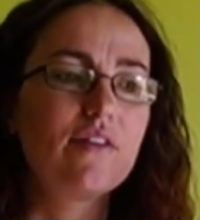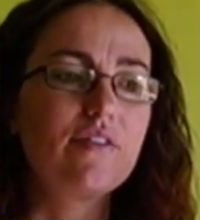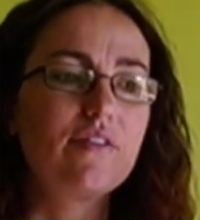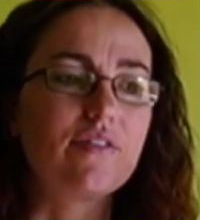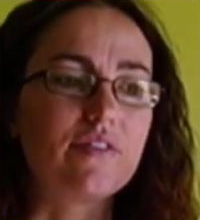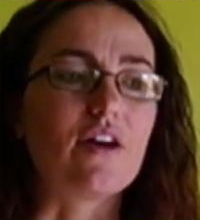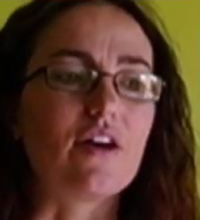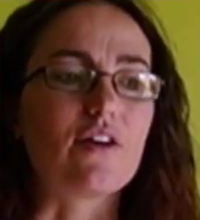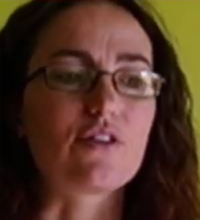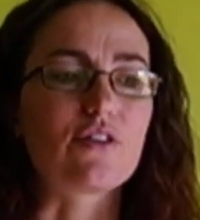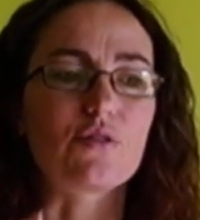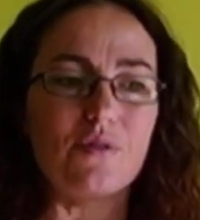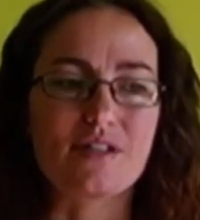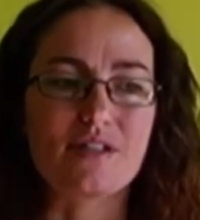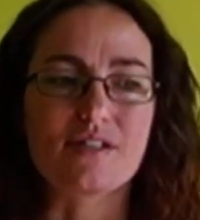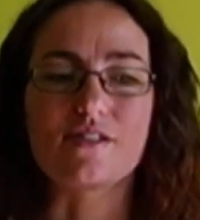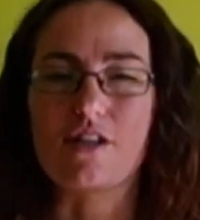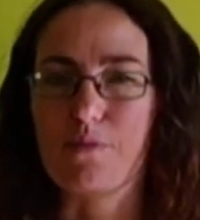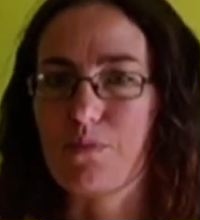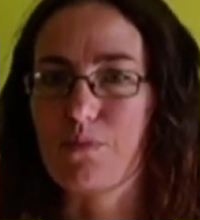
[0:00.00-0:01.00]
there are three
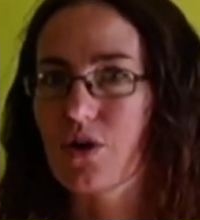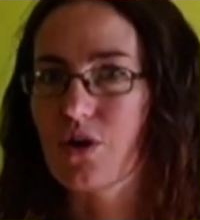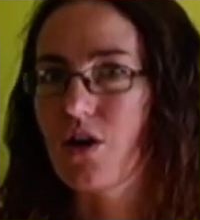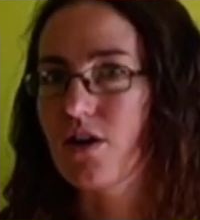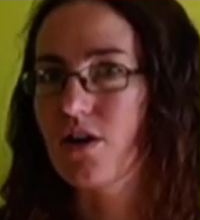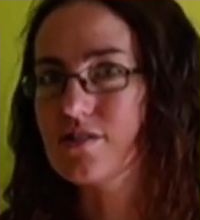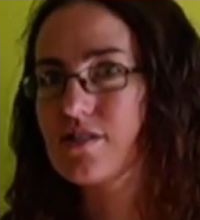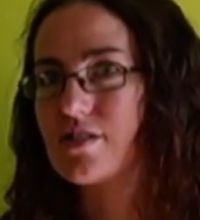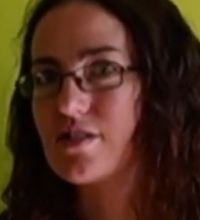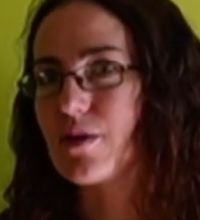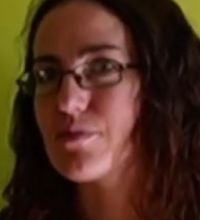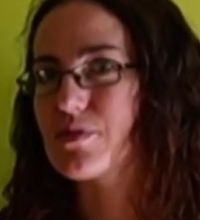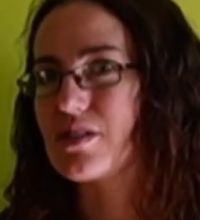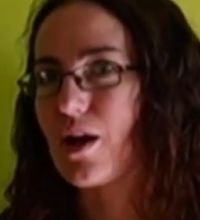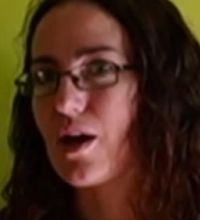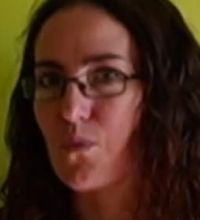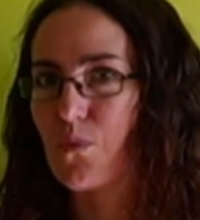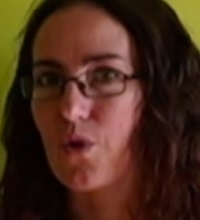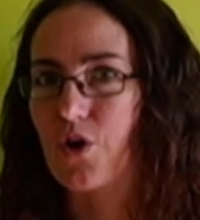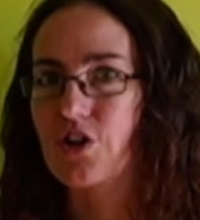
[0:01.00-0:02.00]
separate concepts
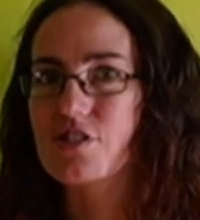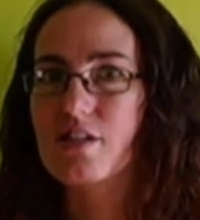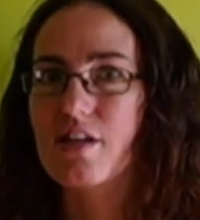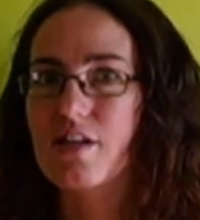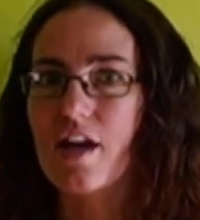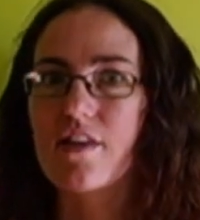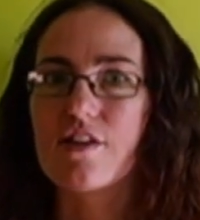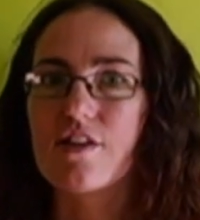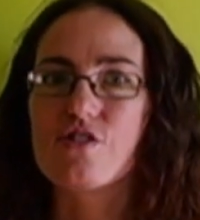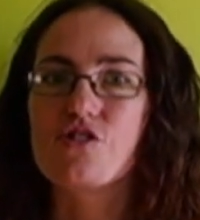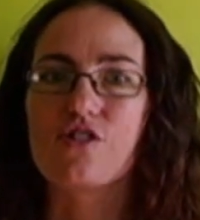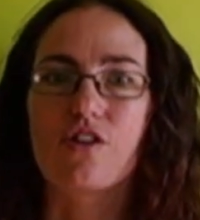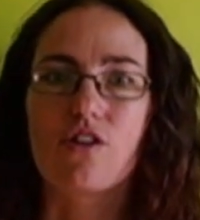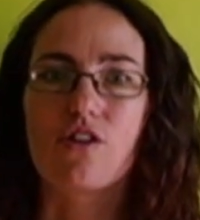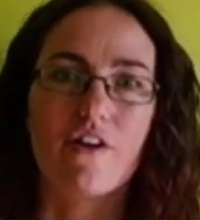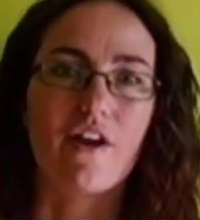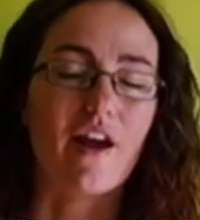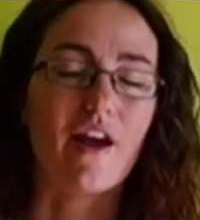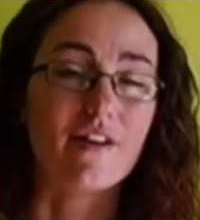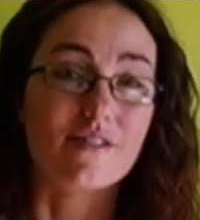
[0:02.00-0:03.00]
that work together to
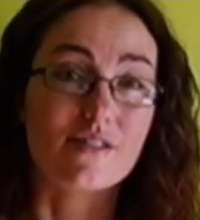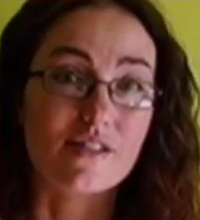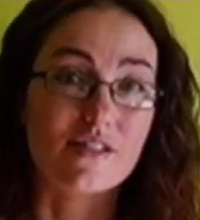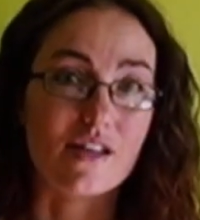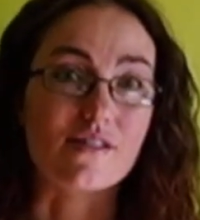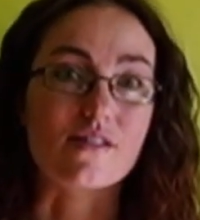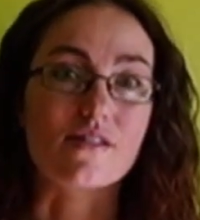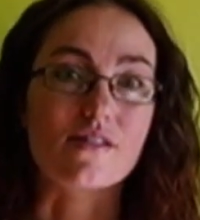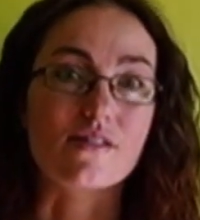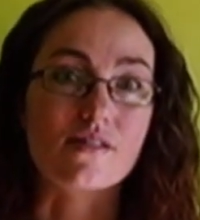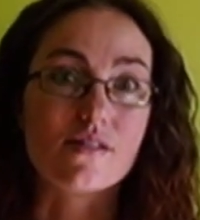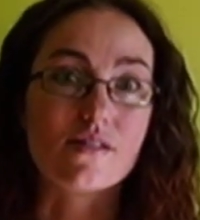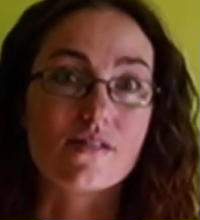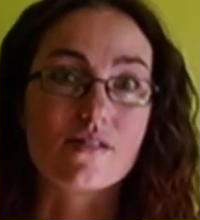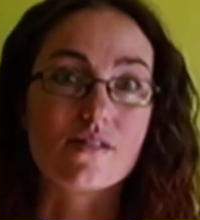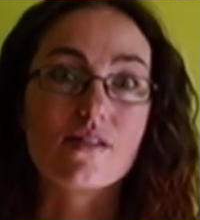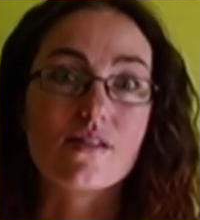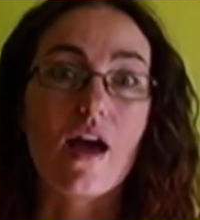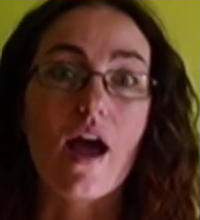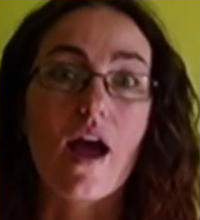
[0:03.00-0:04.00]
create
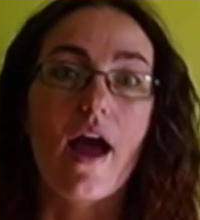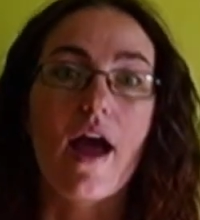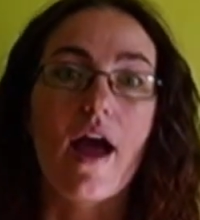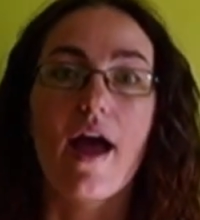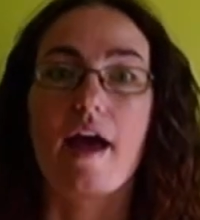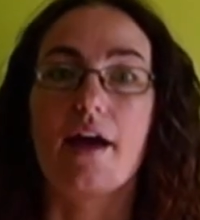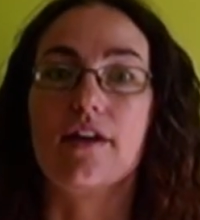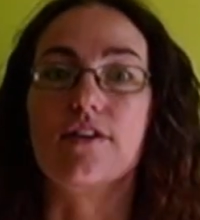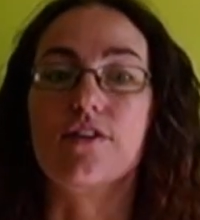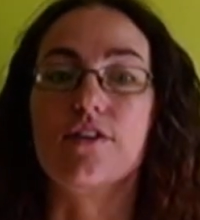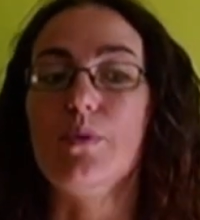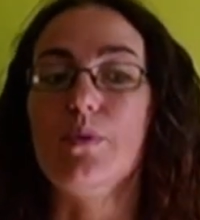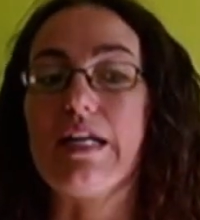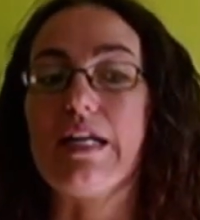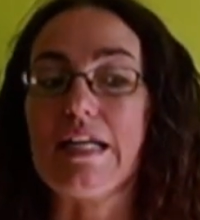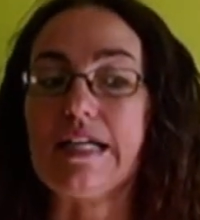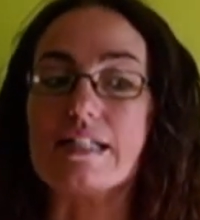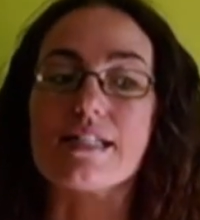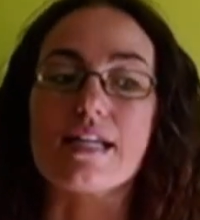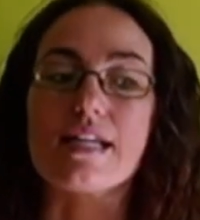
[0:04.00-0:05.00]
sentences, and we
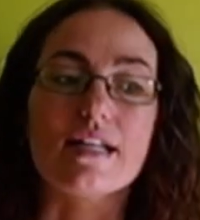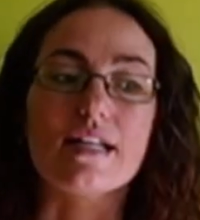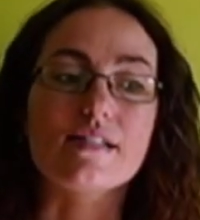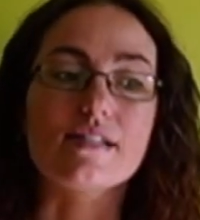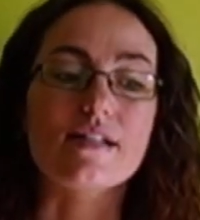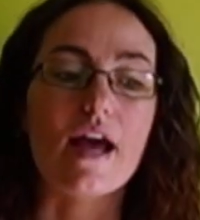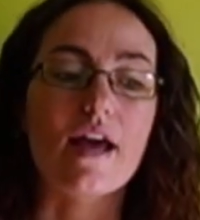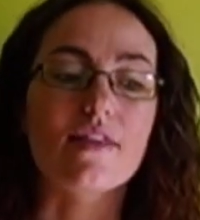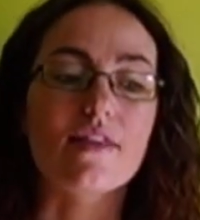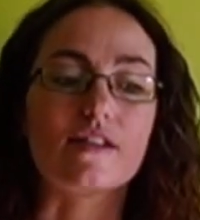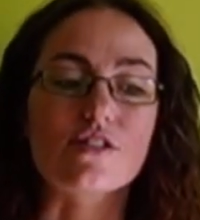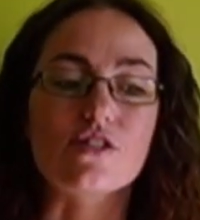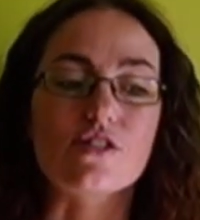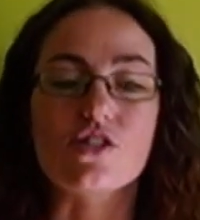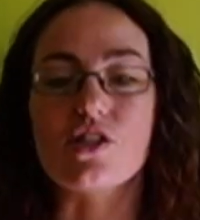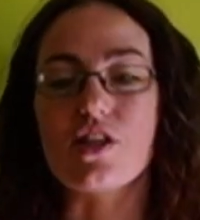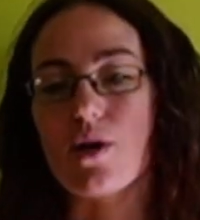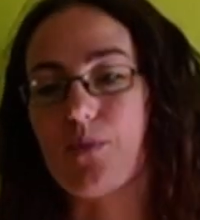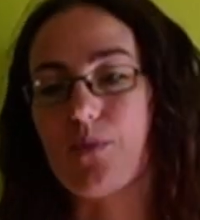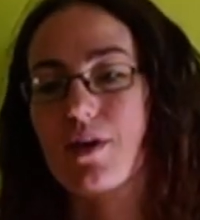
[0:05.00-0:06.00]
need to understand this so
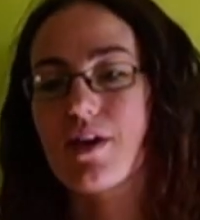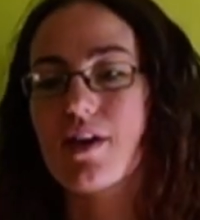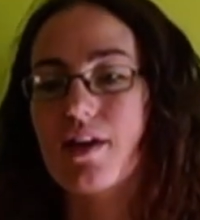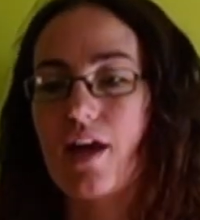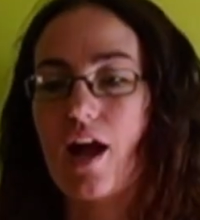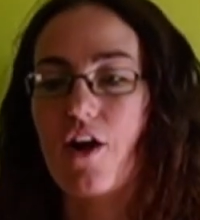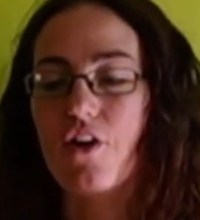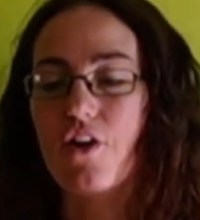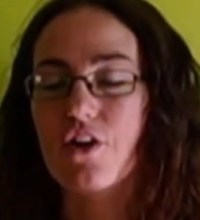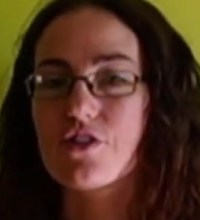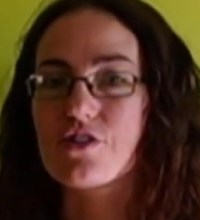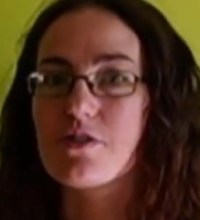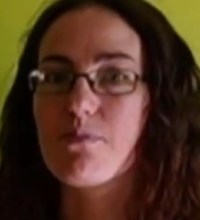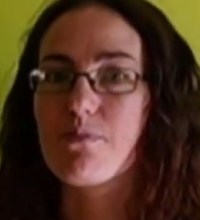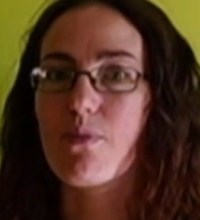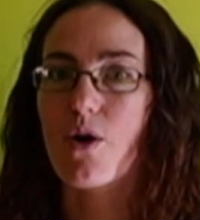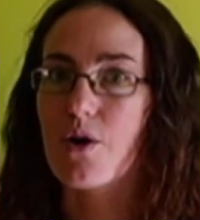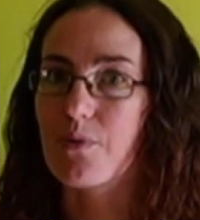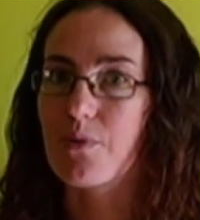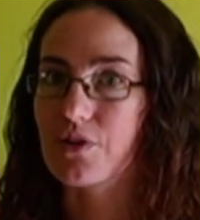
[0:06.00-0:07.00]
that we can carry on
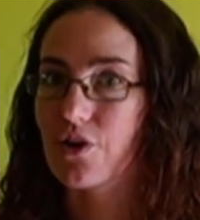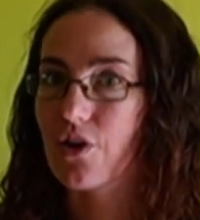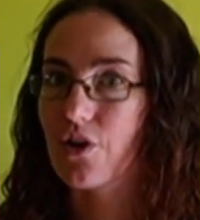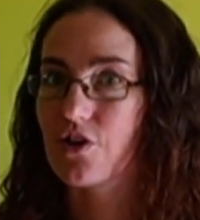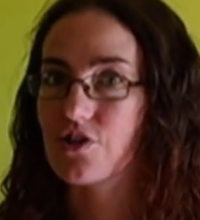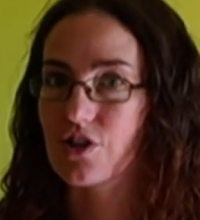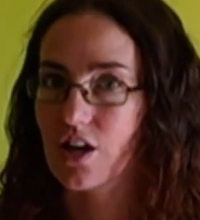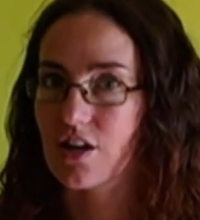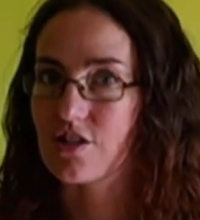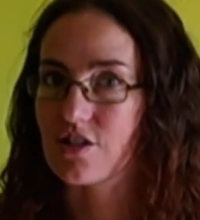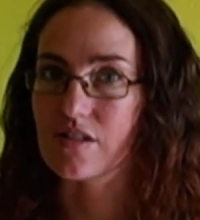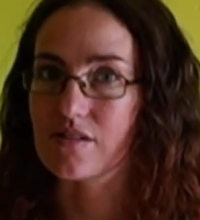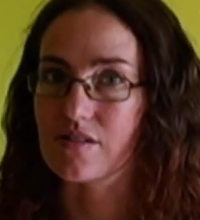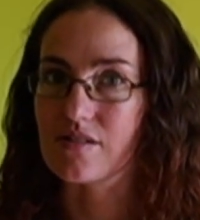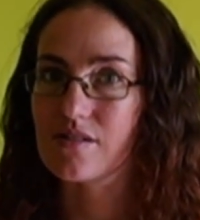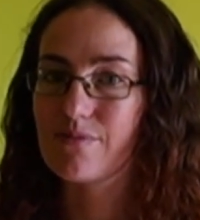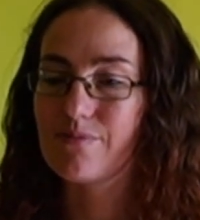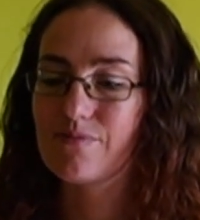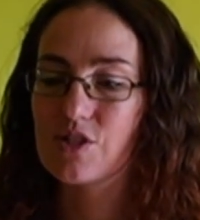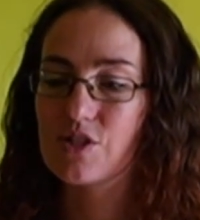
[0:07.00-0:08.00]
tomorrow with
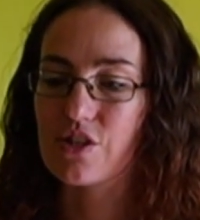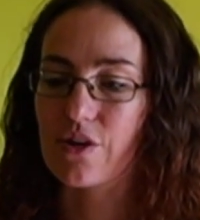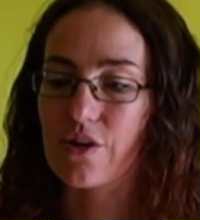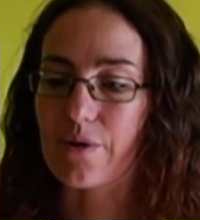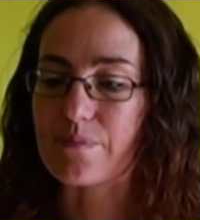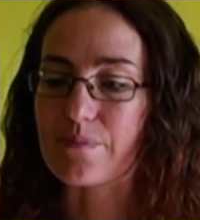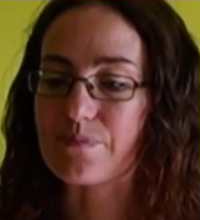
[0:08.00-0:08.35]
conjunctions. So